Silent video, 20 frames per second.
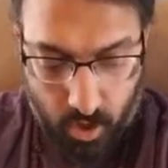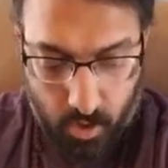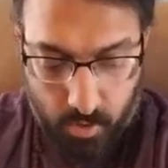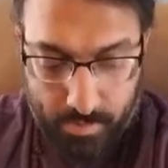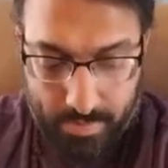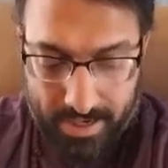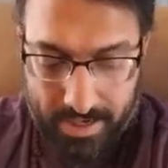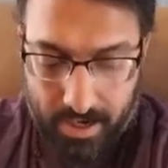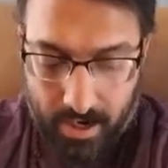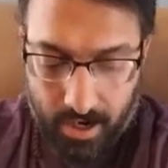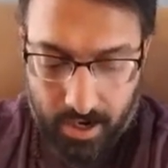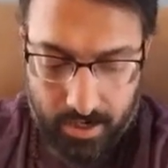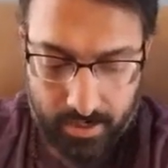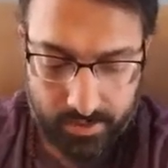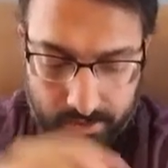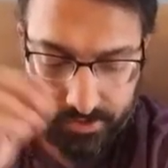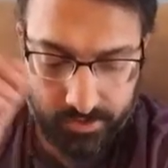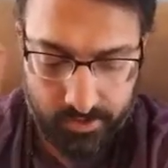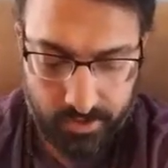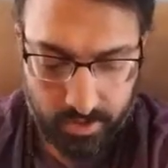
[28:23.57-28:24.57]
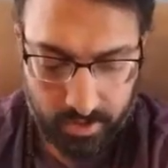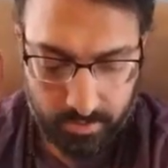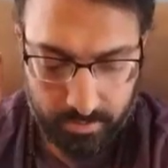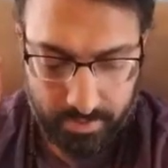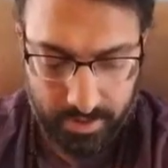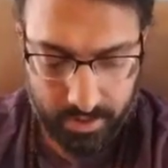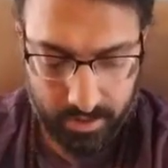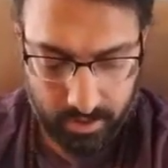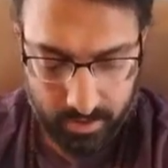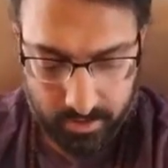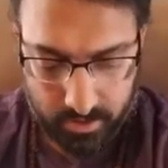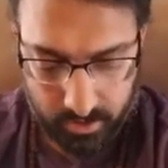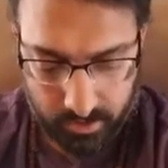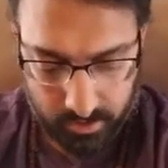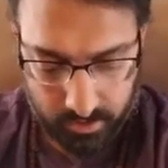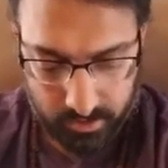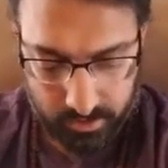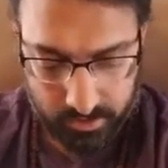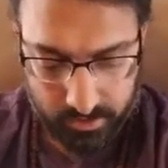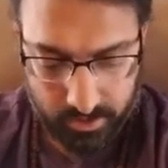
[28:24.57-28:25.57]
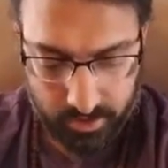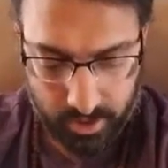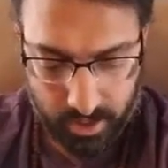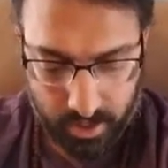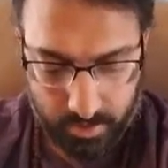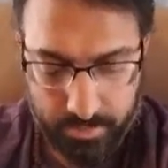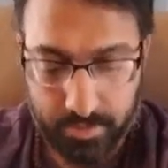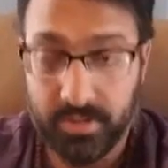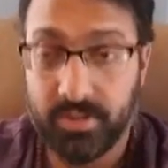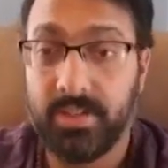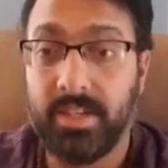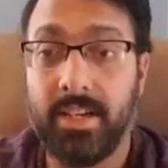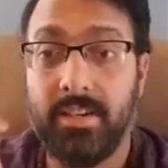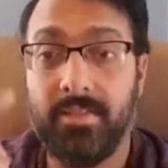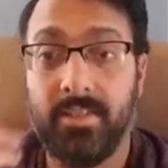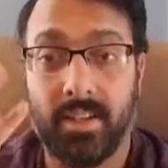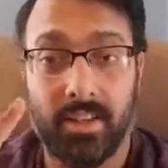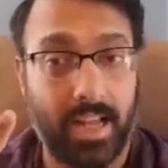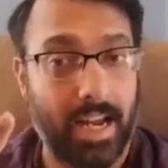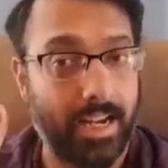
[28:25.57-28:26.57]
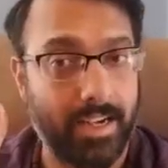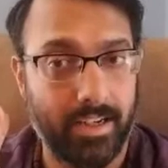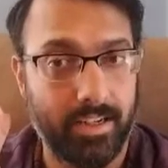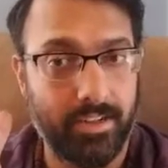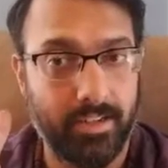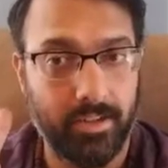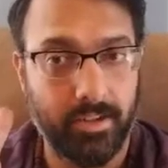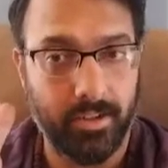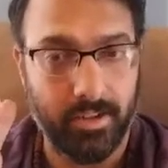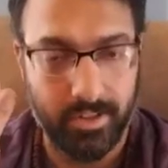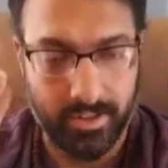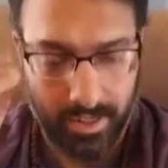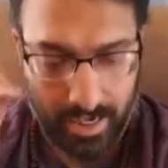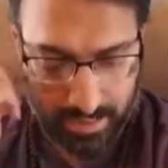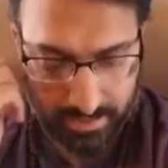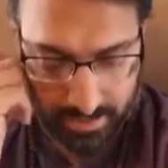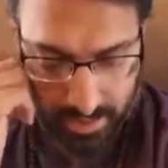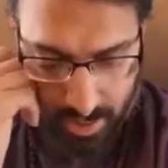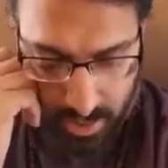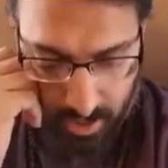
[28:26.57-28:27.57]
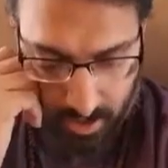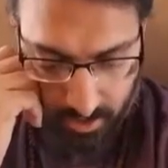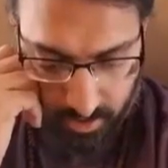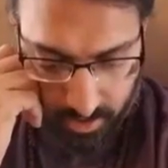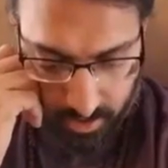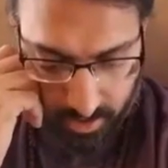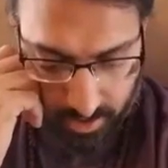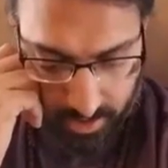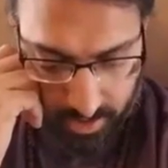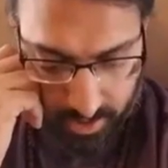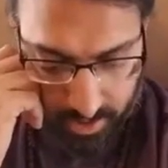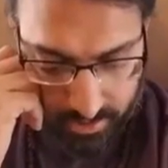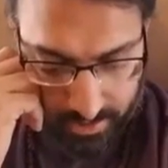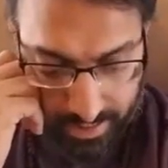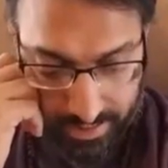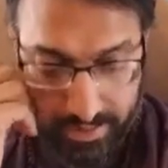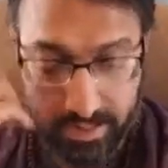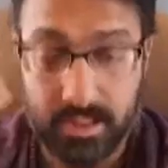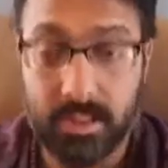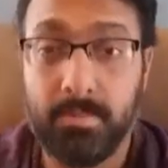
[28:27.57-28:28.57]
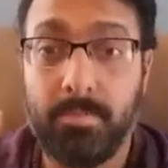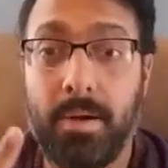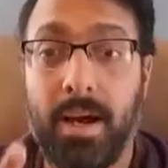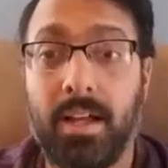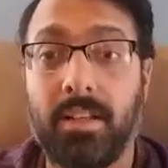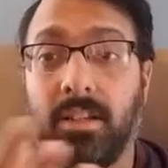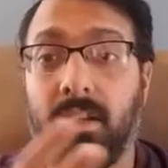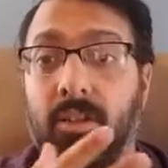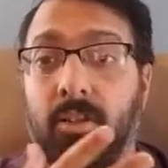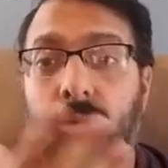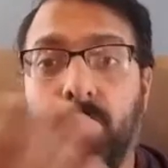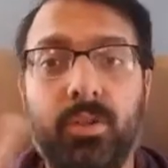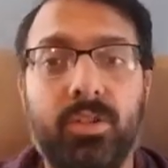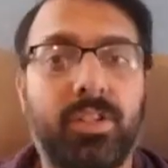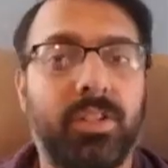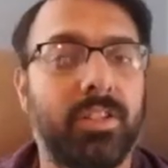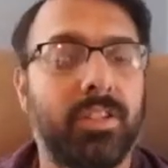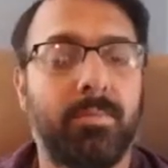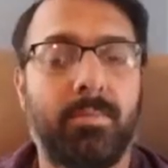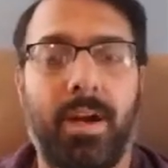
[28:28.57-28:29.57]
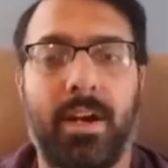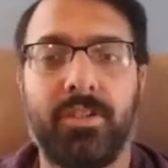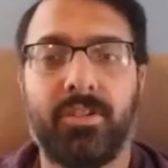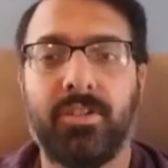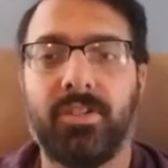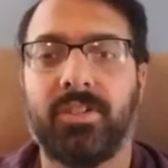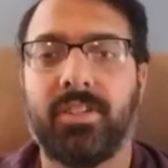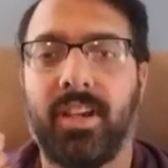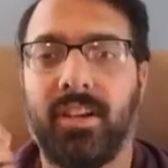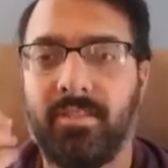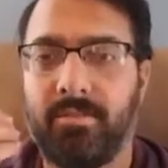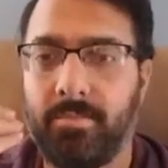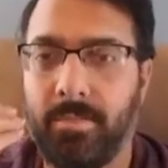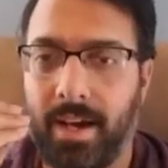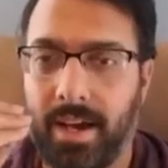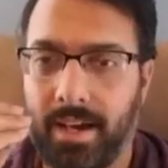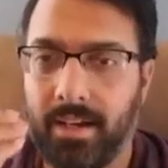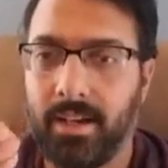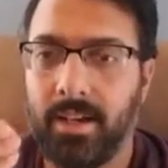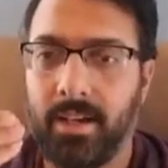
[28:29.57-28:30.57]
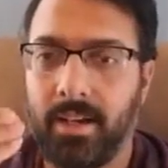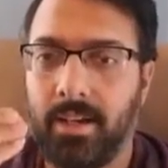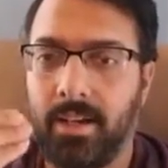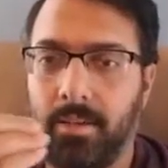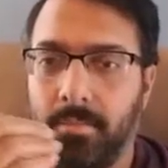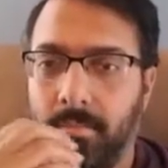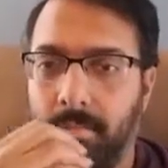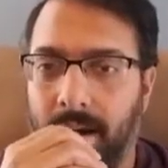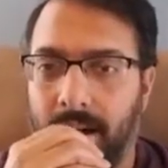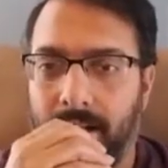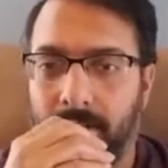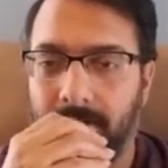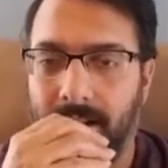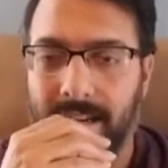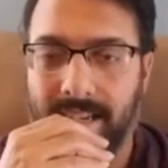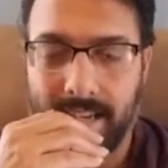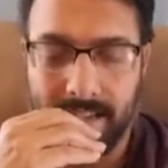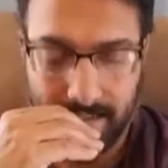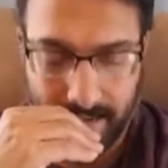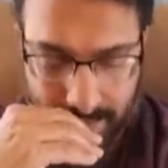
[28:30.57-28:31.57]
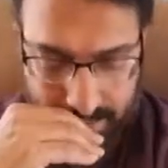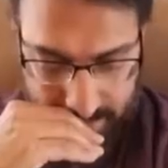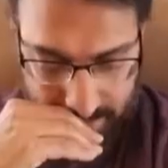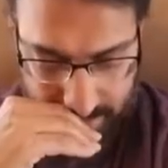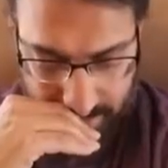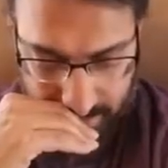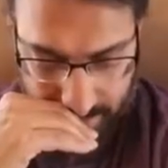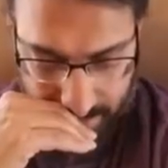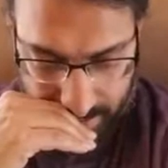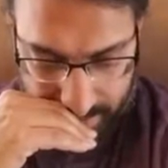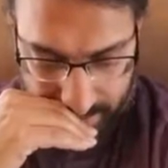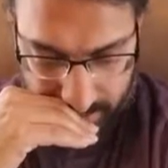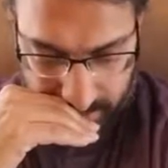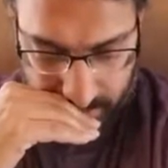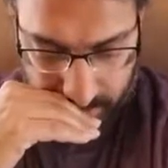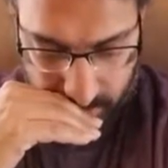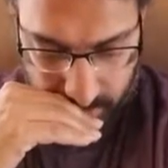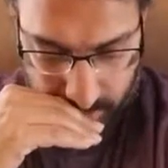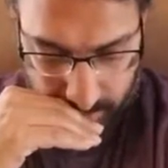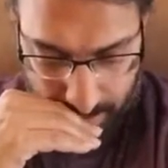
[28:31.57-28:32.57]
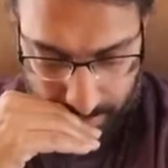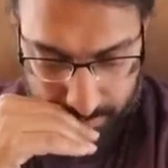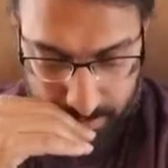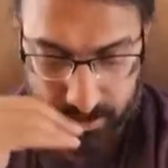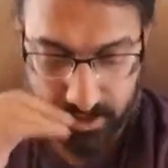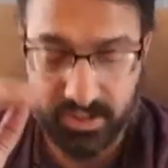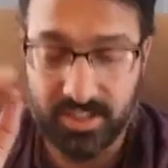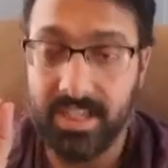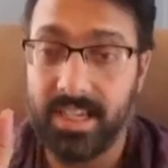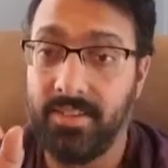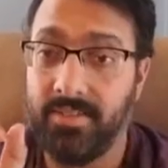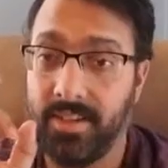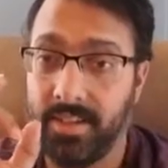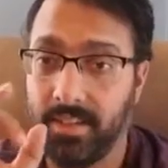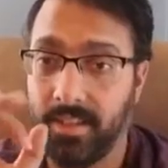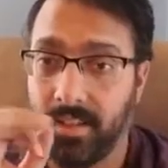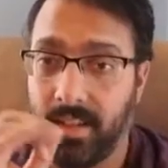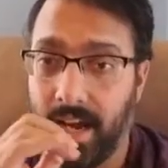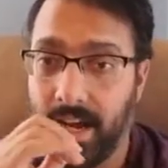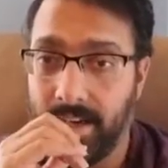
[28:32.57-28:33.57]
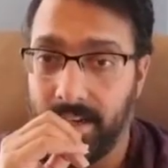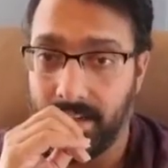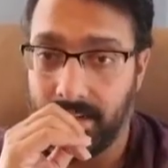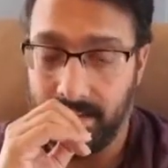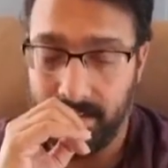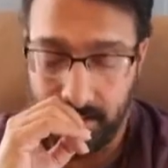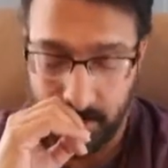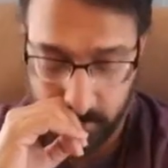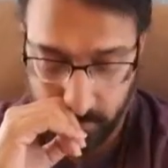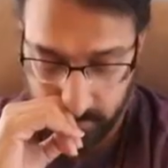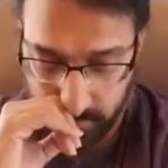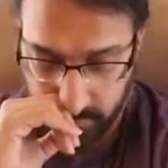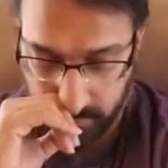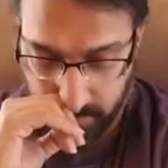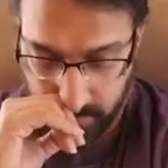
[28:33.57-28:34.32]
because miracles perceive the light in you, and that's how they dispel illusions about yourself by recognizing the light in you, by perceiving the light in you,